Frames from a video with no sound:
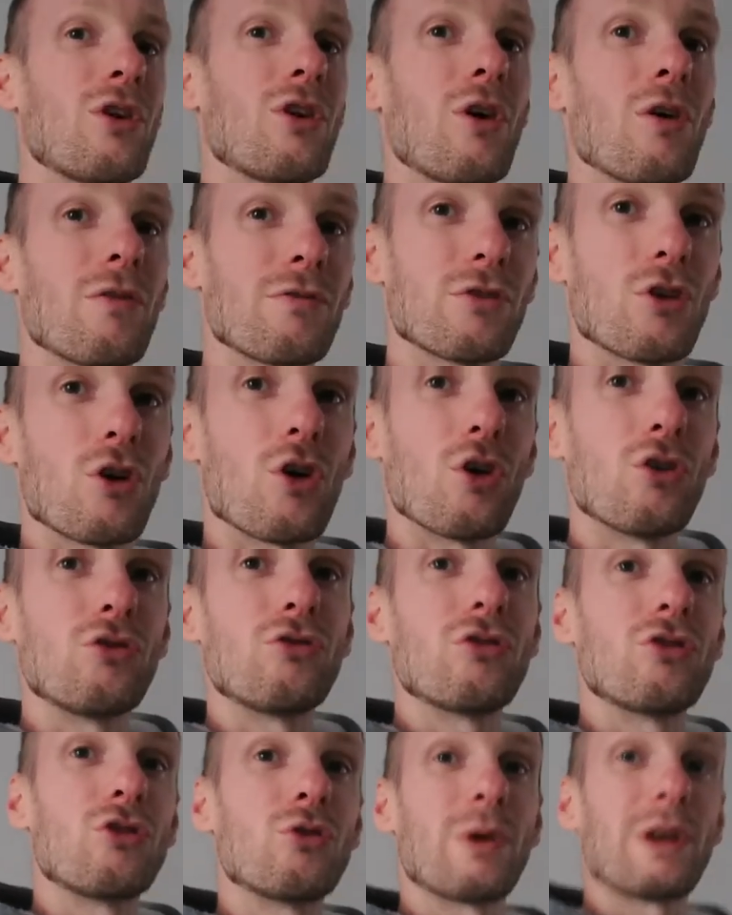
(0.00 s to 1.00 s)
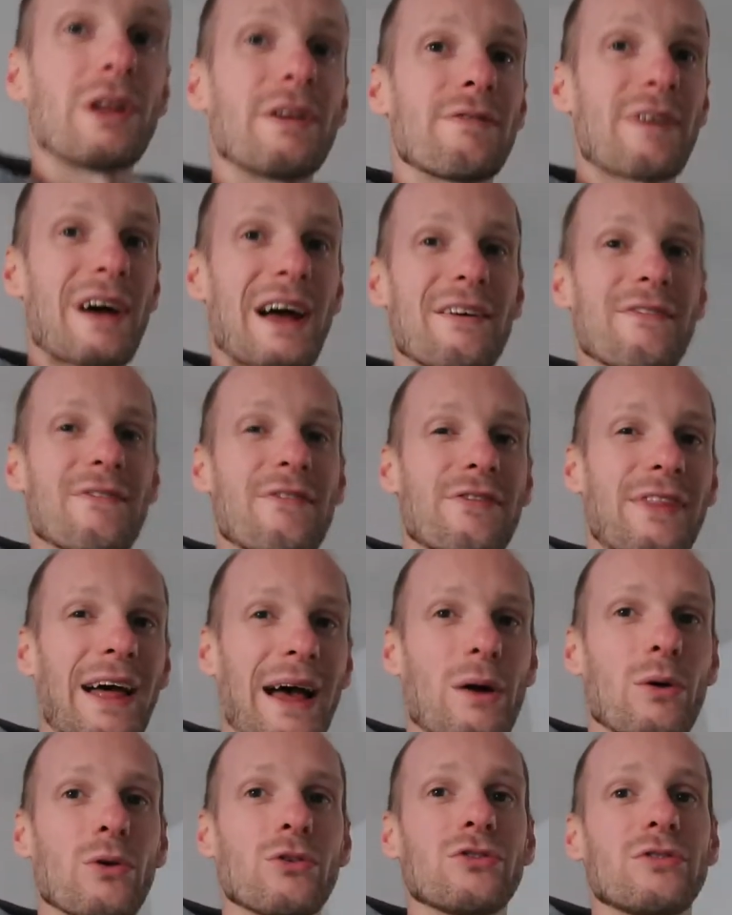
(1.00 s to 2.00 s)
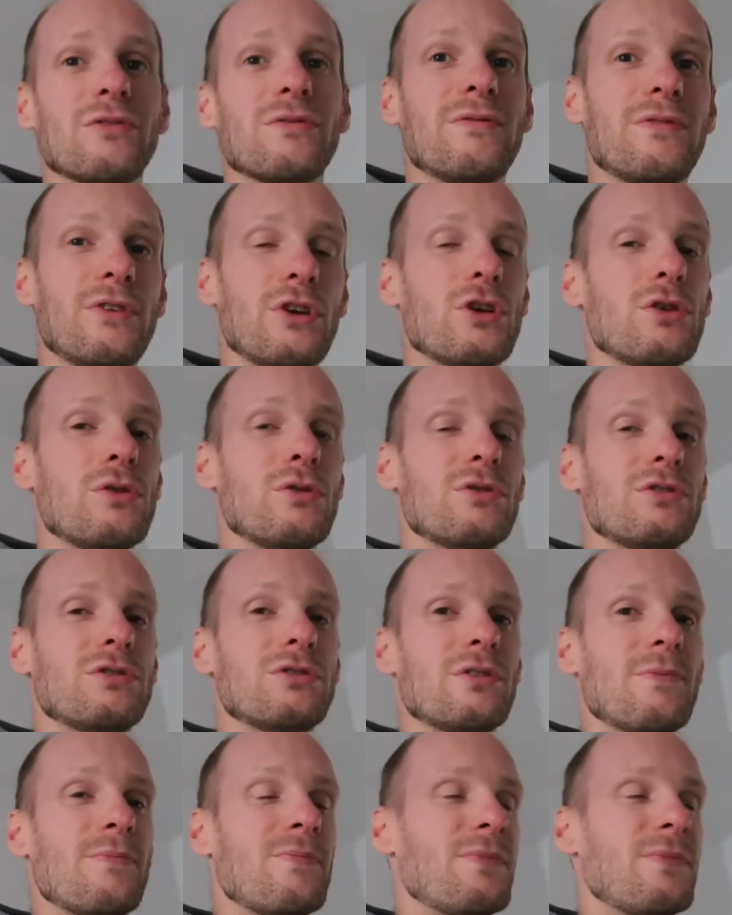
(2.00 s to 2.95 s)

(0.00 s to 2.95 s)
over one hundred twenty-five thousand views